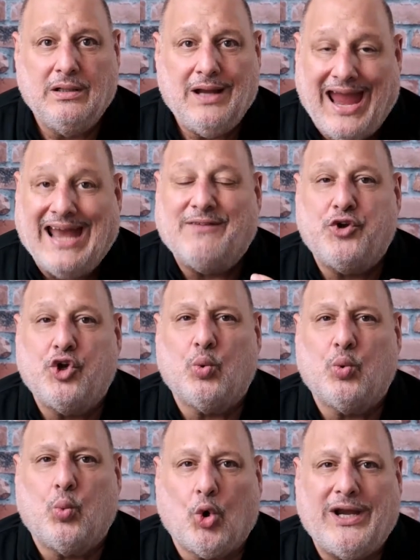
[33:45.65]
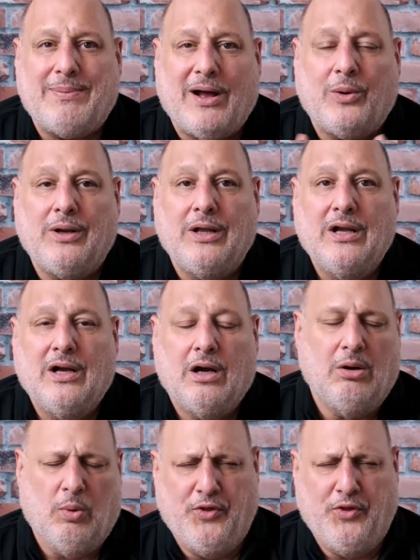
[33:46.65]
And if you're worried about,
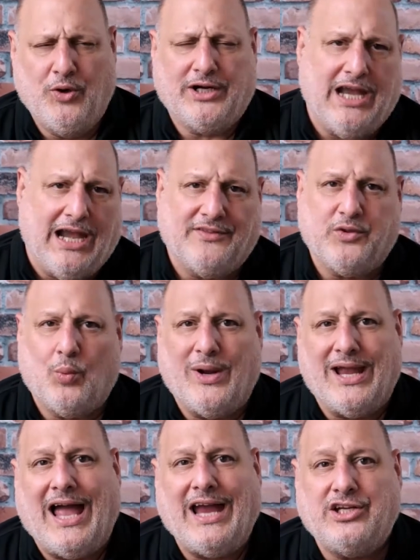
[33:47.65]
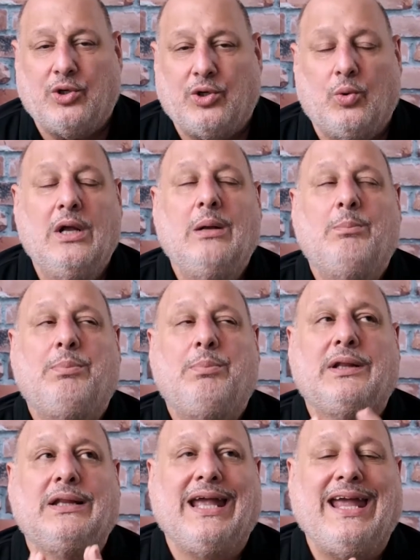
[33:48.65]
oh, they're not going to edit the way I do,
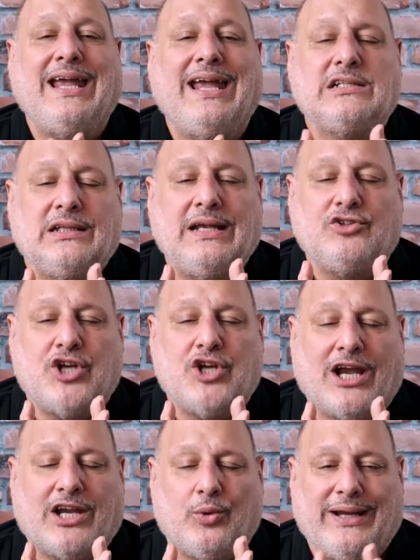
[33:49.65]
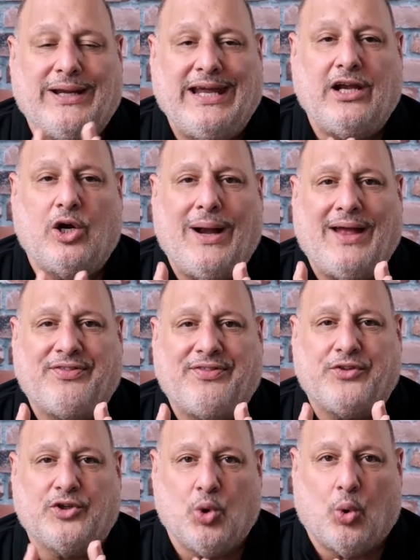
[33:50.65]
please check your ego at
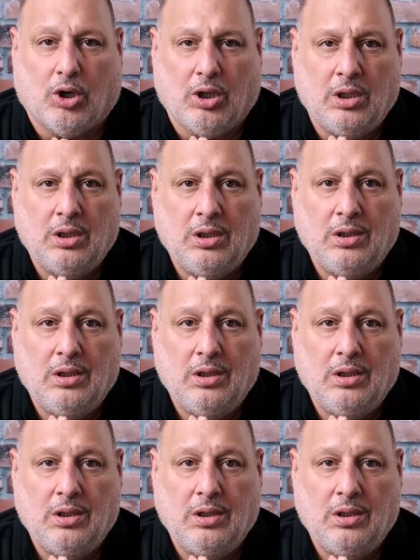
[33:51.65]
the door.